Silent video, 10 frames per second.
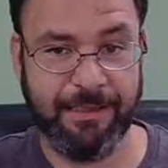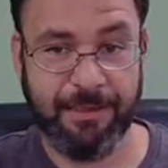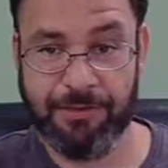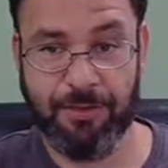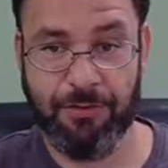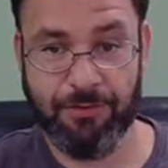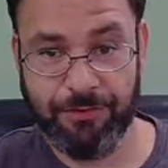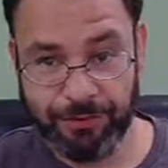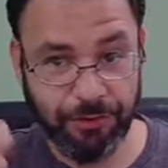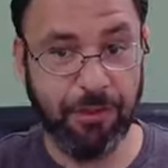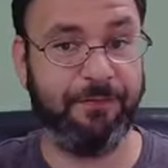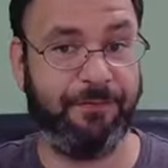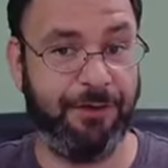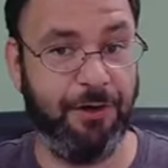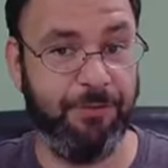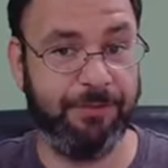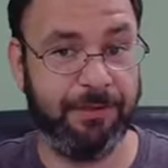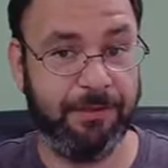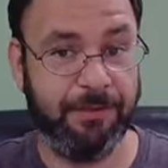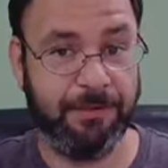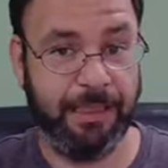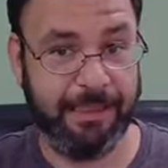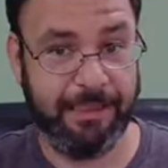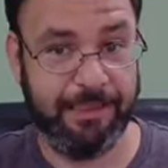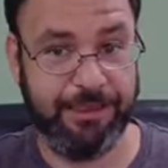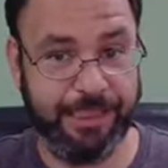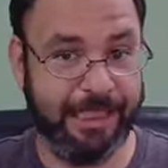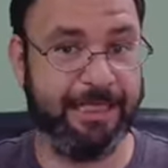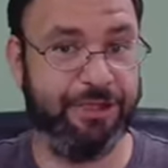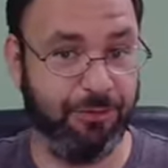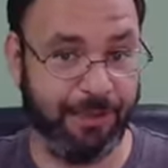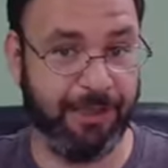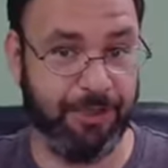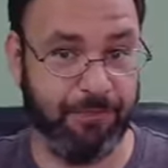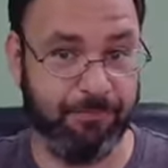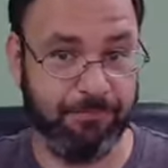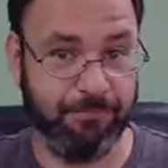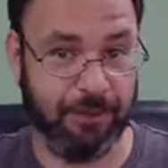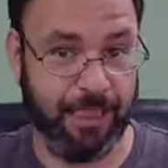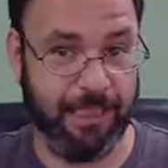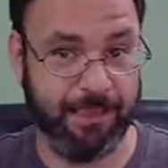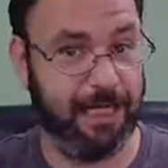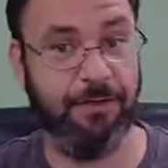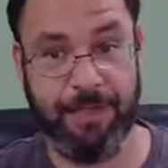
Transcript: So you look for the homes, and then she gets you in the home. Okay? Now,